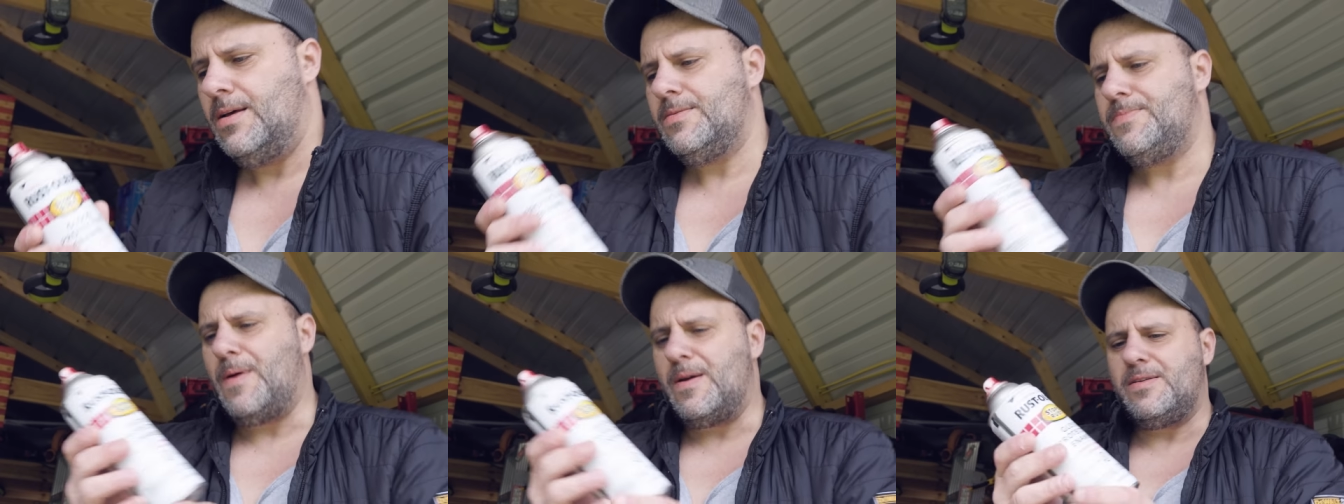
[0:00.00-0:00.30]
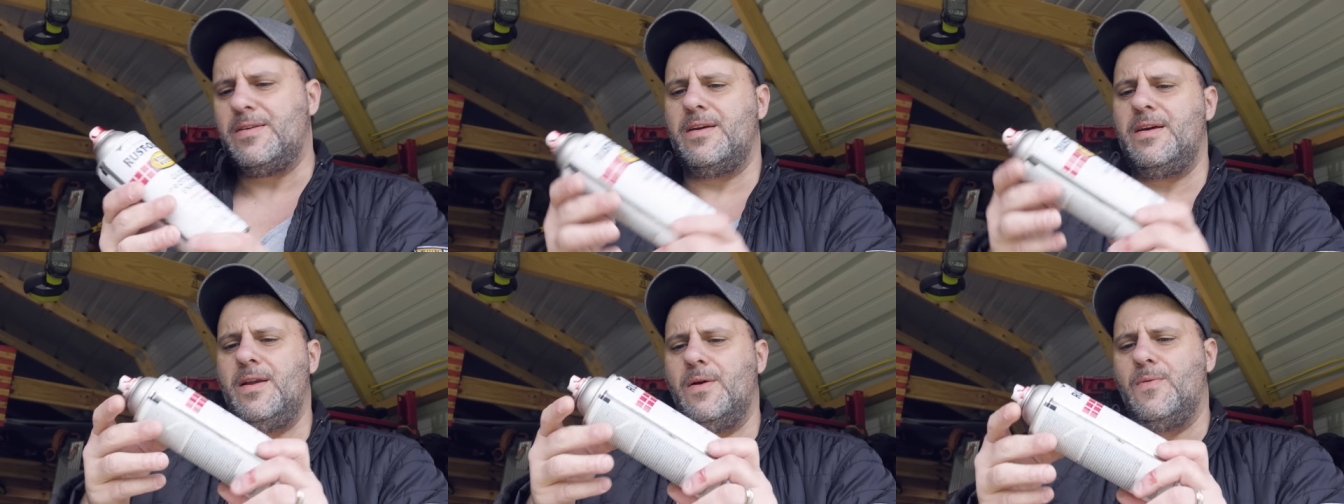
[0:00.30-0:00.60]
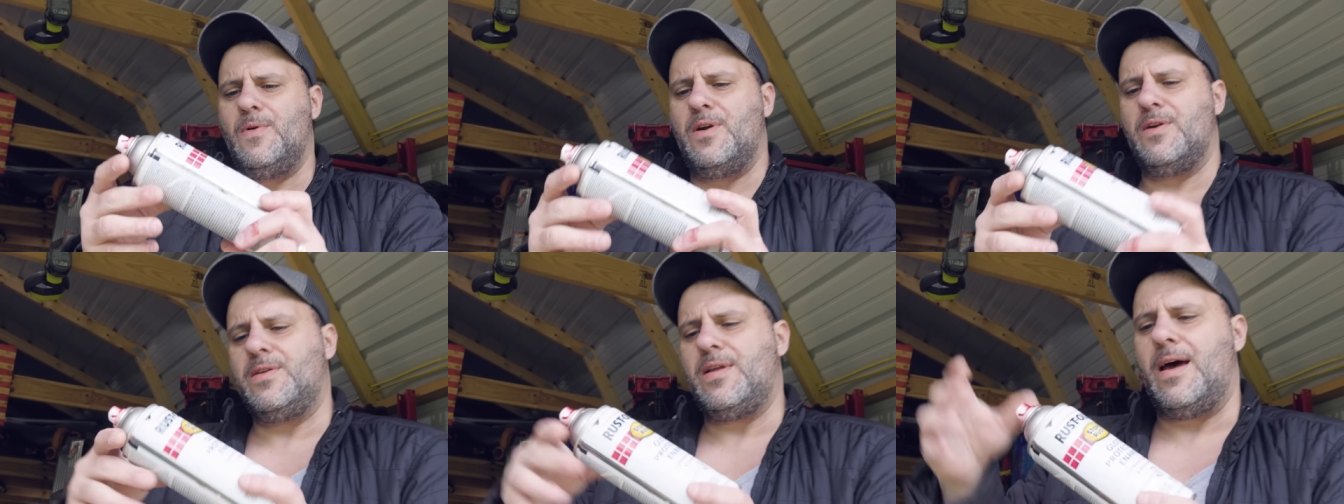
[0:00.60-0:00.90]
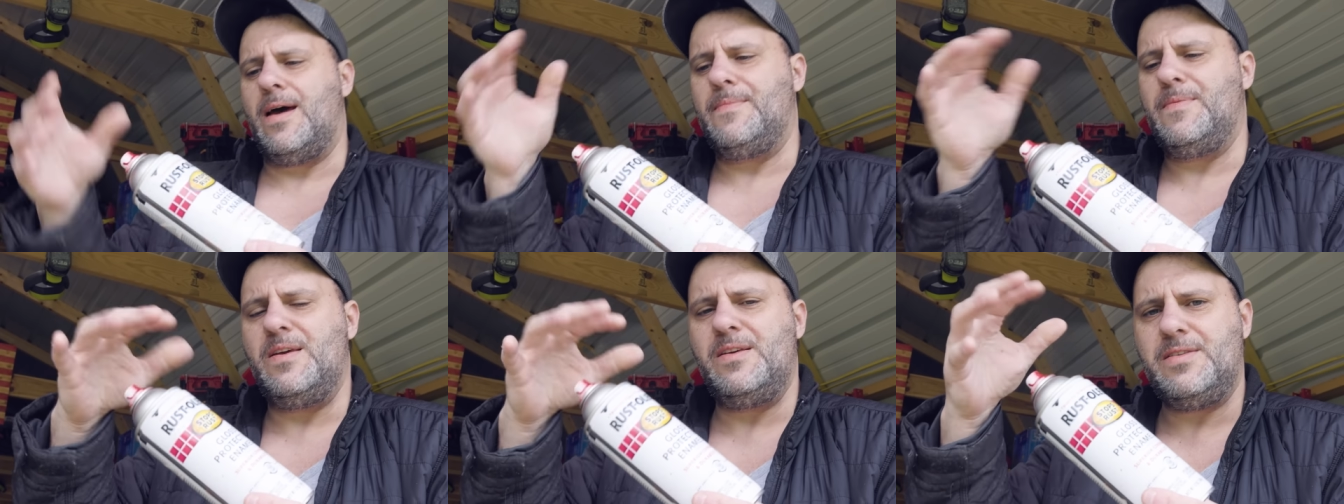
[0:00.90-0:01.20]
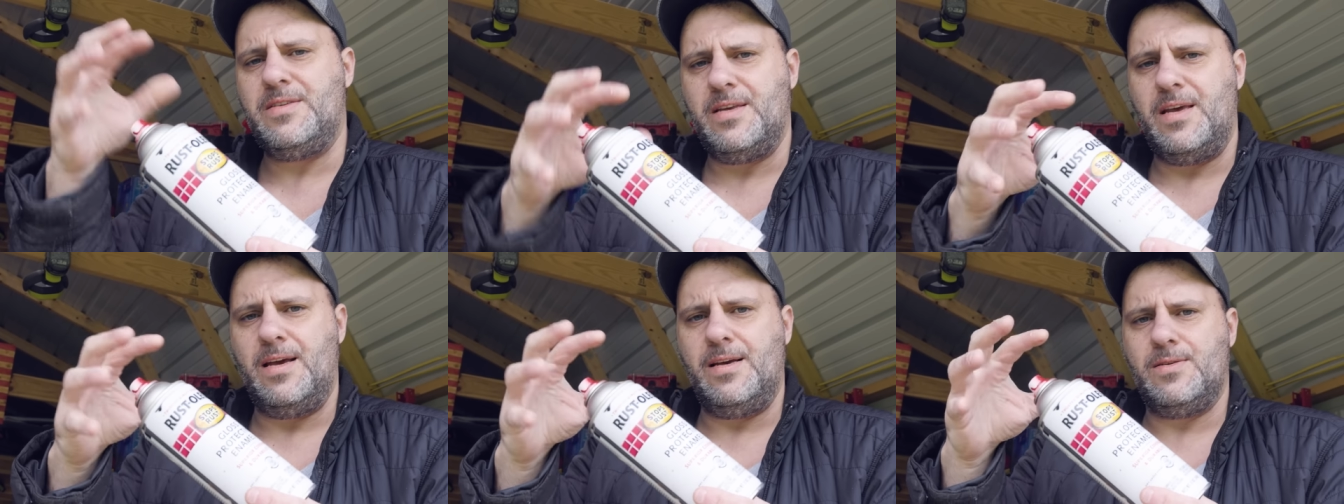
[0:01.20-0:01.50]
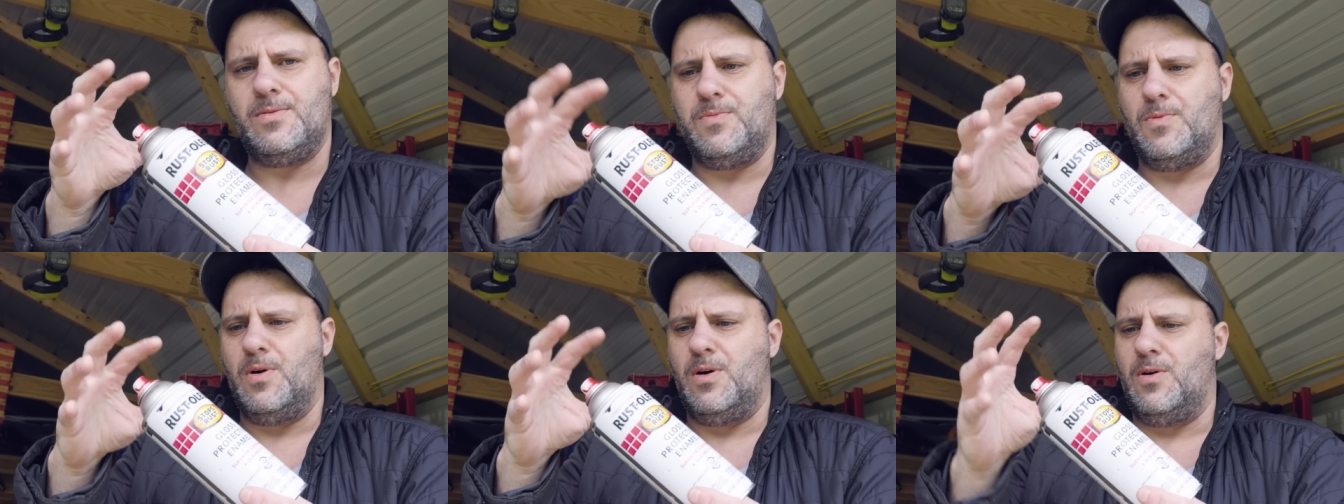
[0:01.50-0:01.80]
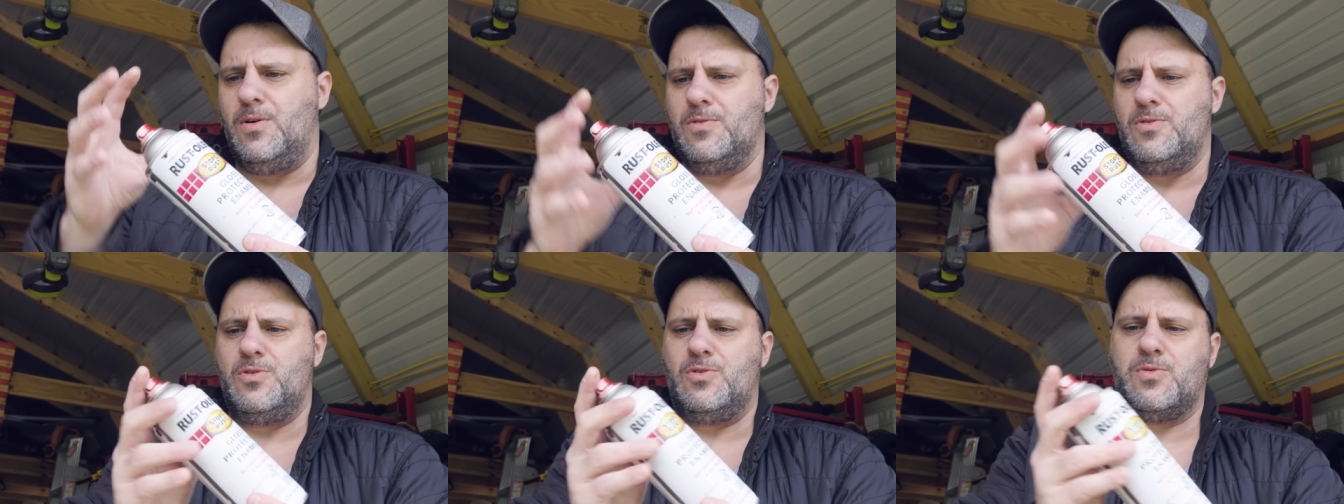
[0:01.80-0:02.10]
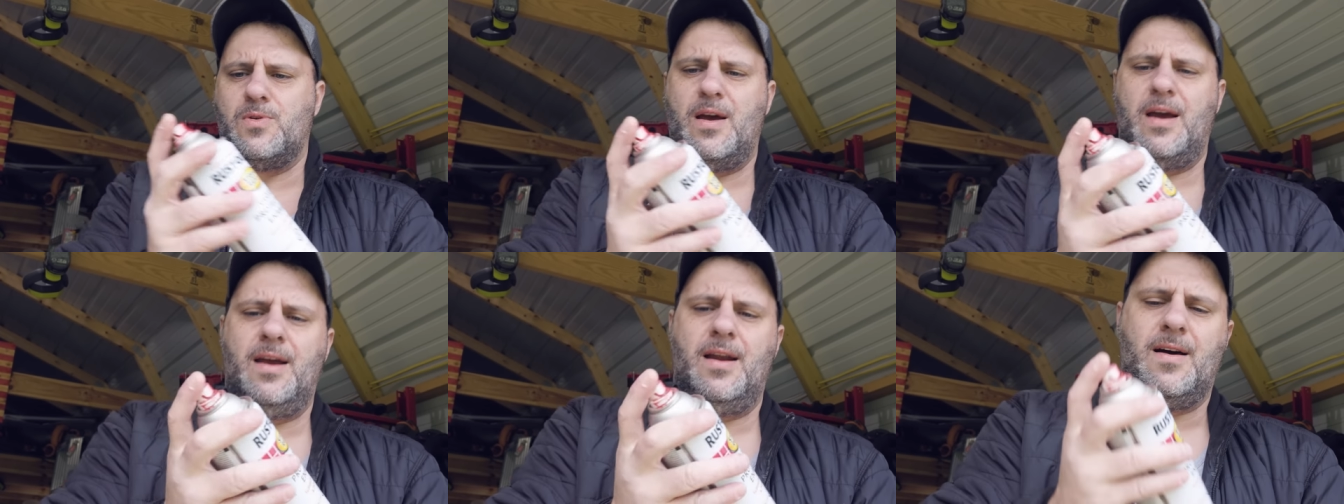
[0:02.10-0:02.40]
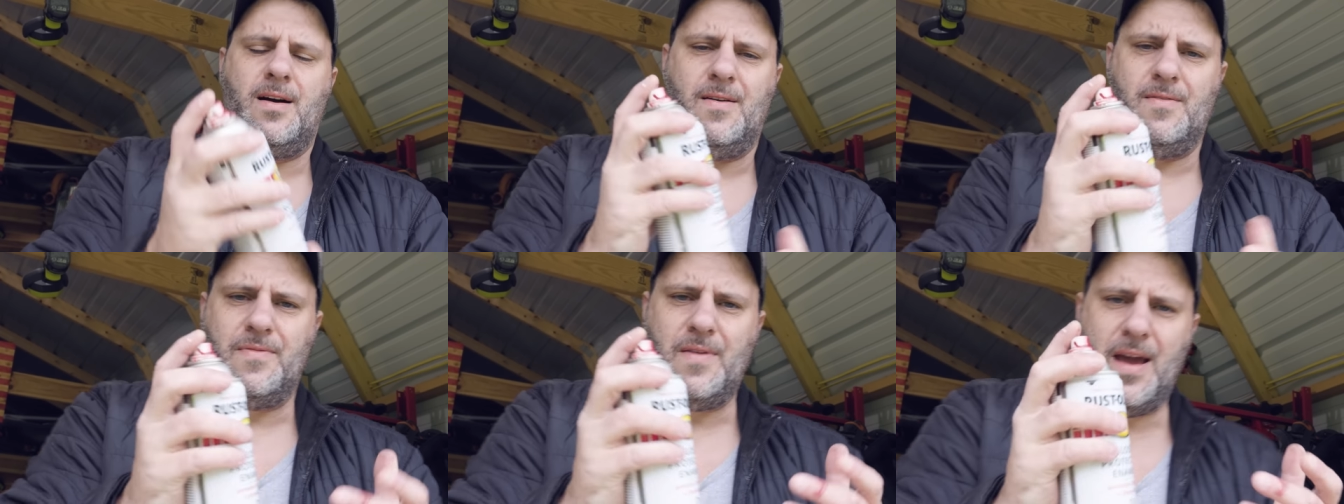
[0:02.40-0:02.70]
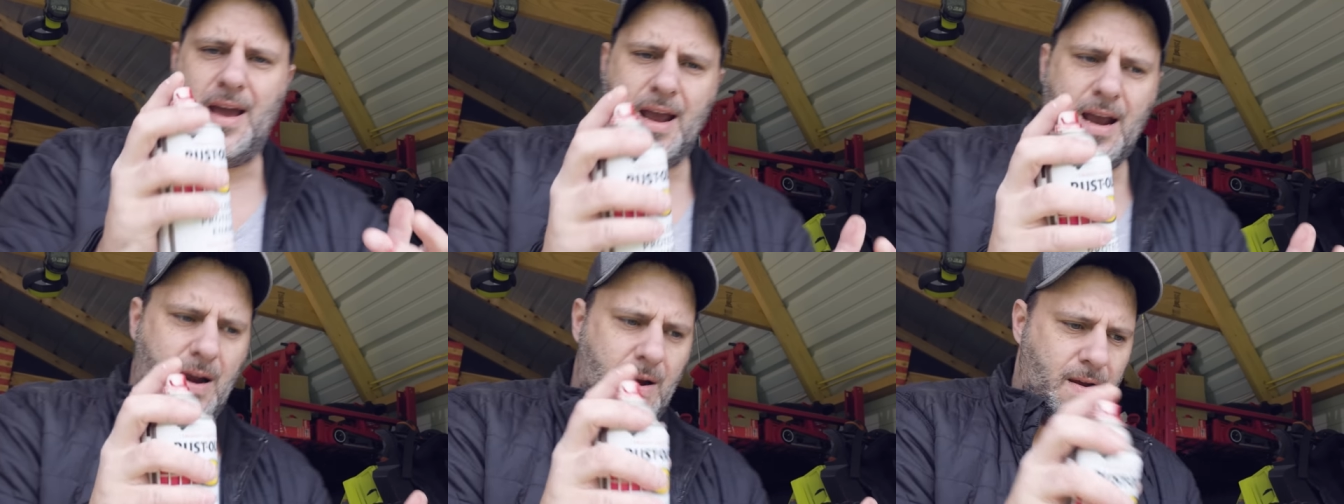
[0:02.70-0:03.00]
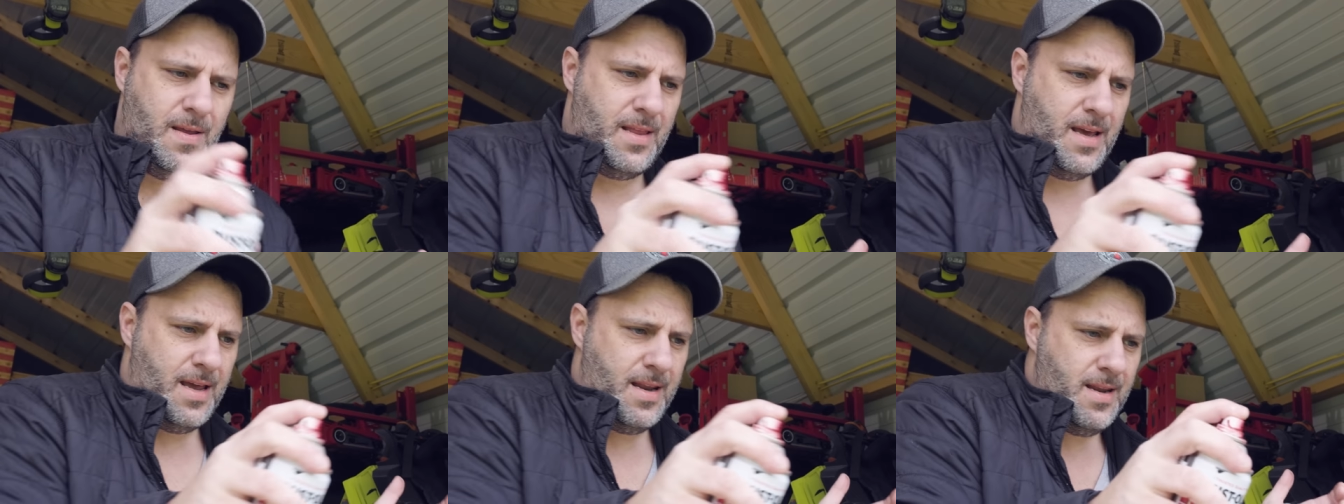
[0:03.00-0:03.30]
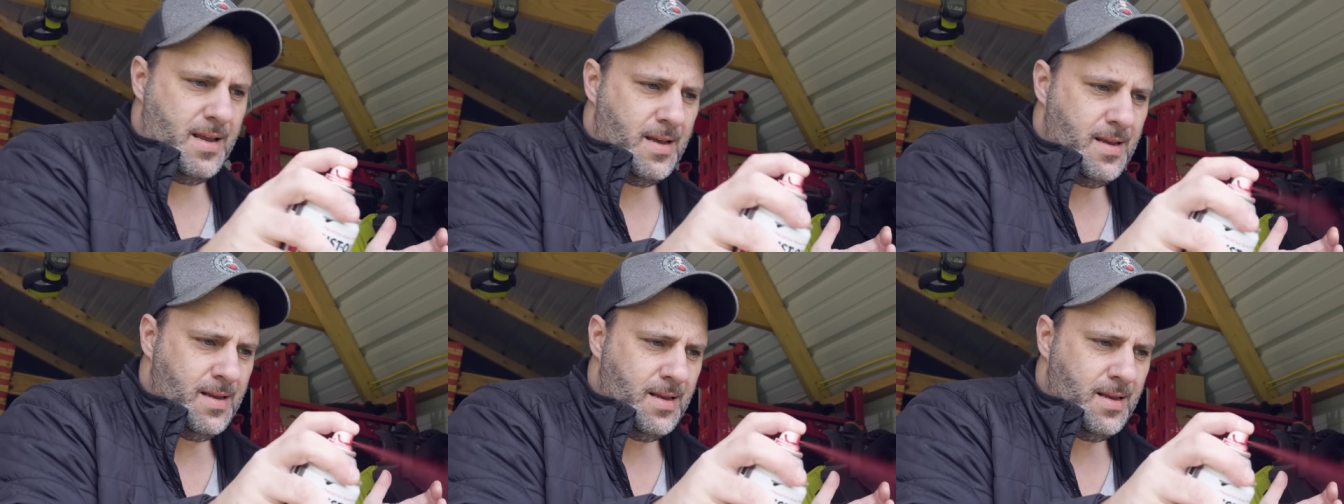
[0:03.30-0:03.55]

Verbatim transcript: Especially in the wintertime, these things will drain of air and then